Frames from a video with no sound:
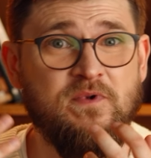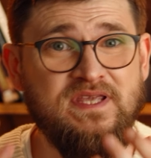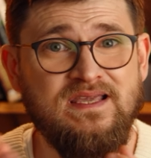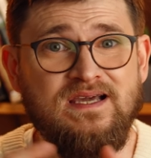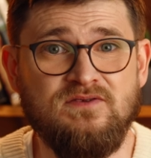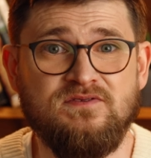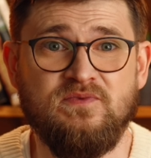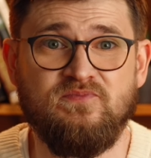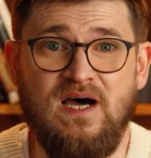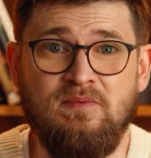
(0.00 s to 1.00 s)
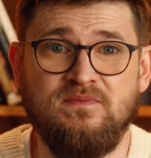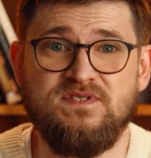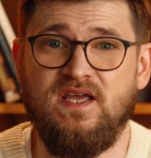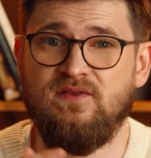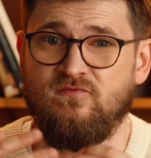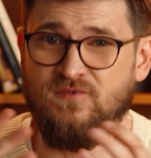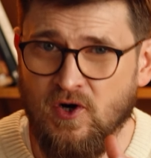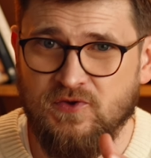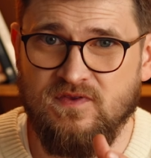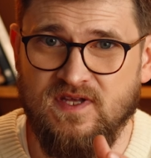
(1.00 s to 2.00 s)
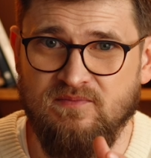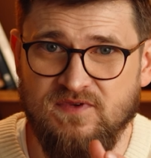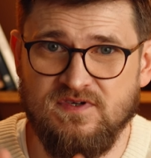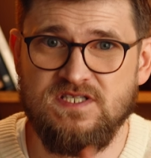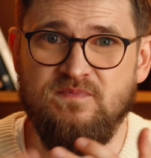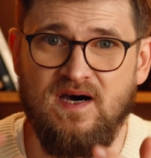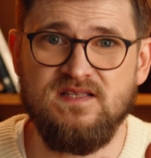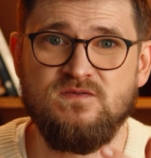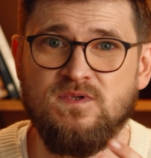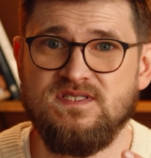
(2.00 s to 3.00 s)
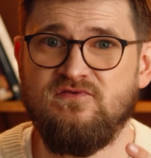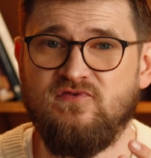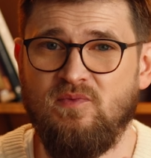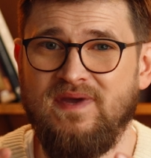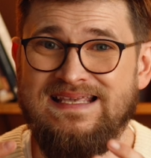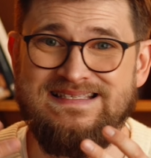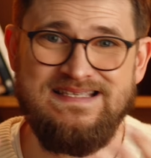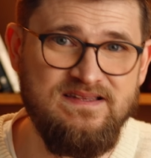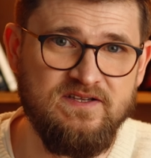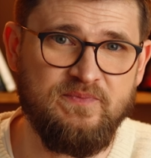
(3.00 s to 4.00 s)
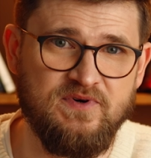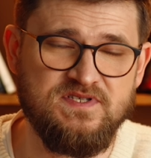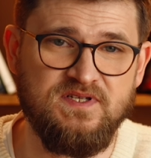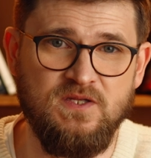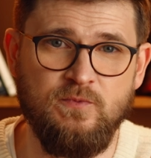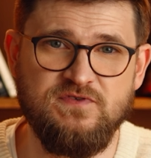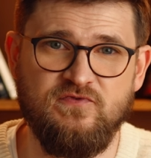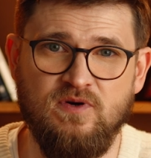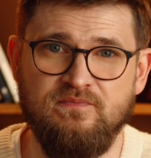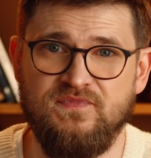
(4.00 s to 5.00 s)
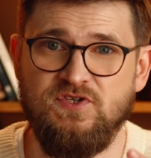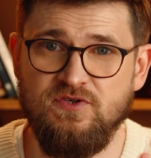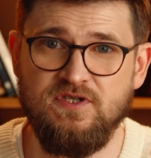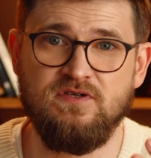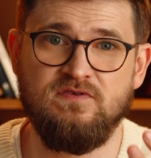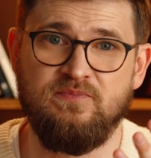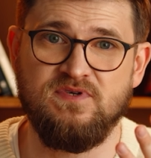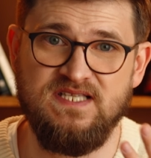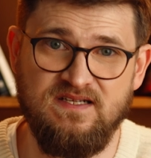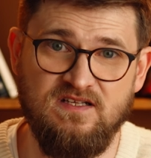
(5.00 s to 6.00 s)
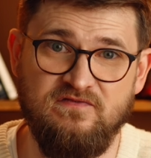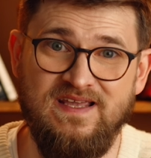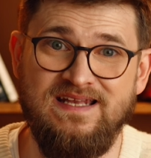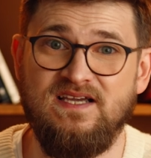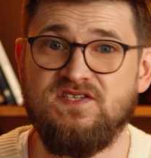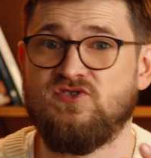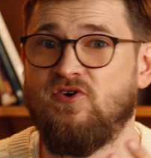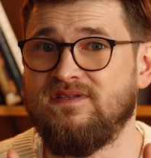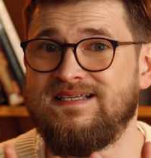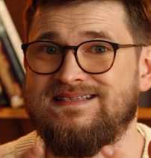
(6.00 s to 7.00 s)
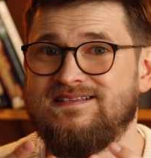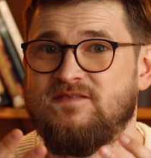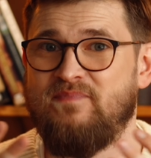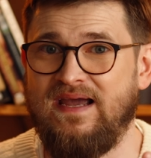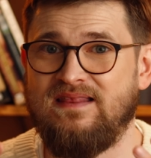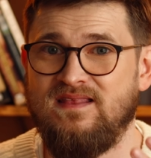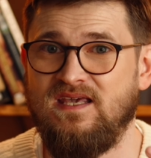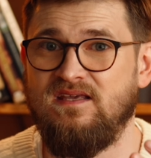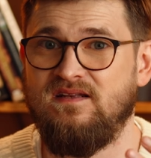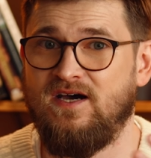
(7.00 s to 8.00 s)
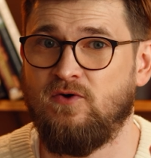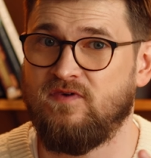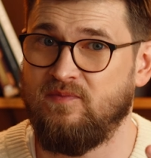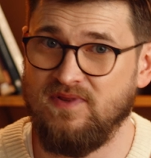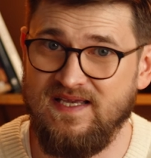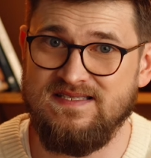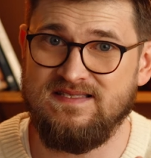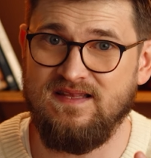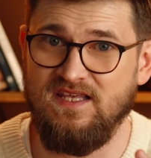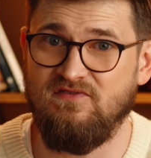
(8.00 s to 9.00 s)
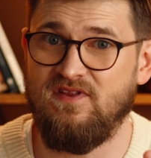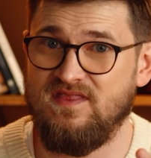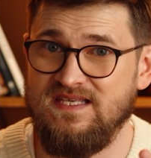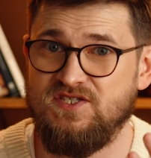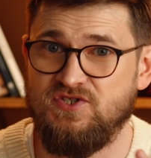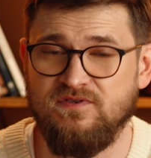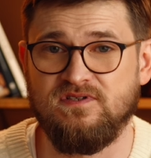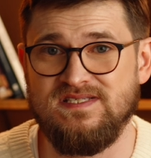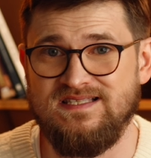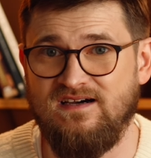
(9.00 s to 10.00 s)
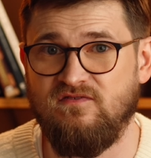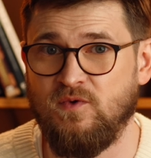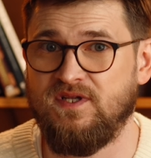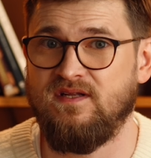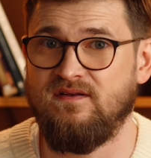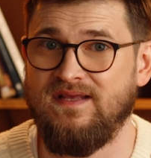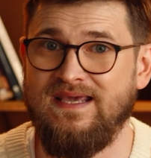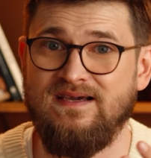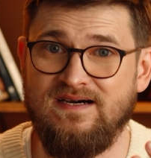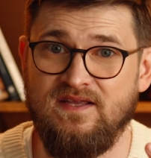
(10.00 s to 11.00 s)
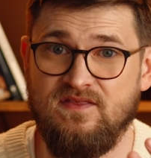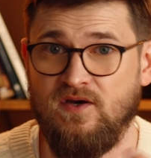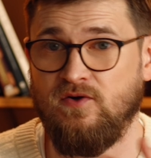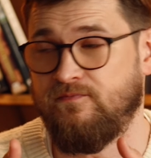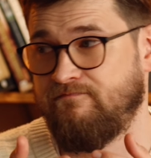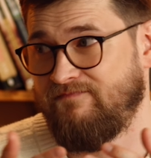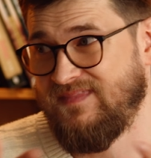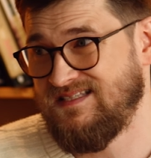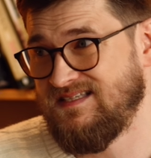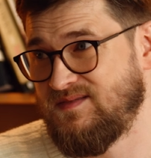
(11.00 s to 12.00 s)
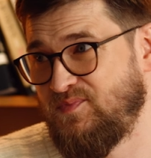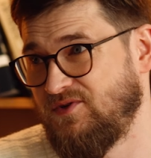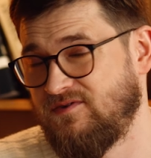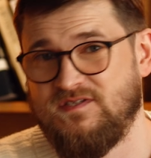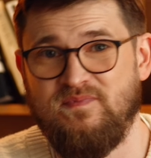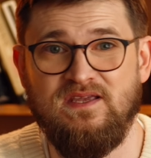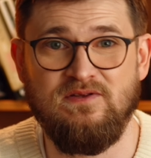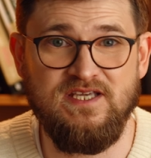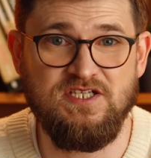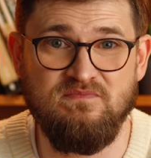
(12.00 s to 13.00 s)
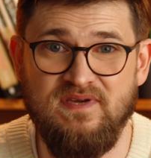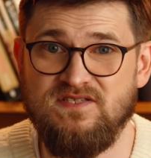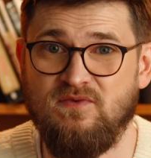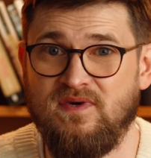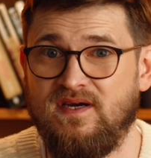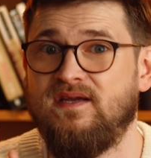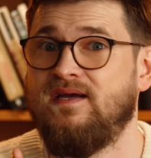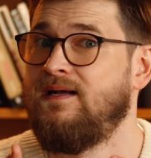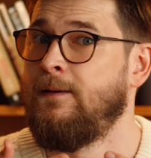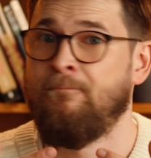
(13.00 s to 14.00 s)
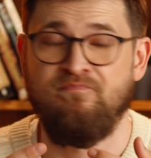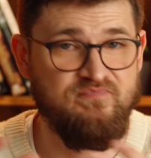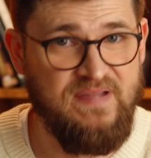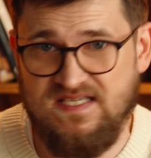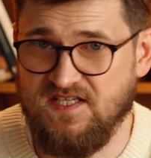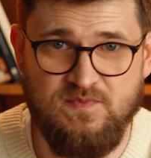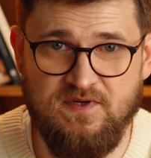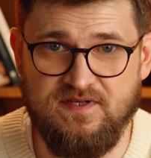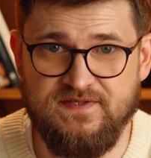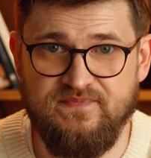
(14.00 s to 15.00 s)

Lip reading: we encountered problems and wrote to them, the response wasn't from a senior person, it was from junior representative, and I strongly suspect they now replaced even these junior staff with an AI, though this is pure speculation based on my past experience.